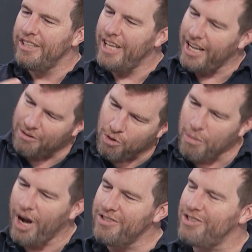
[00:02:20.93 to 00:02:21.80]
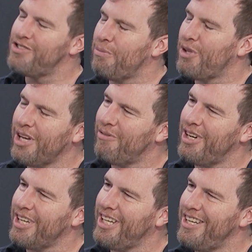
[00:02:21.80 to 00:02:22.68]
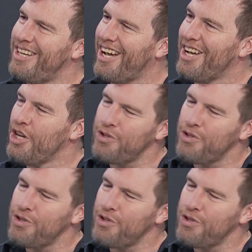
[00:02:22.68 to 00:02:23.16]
that reminds us something of an echidna.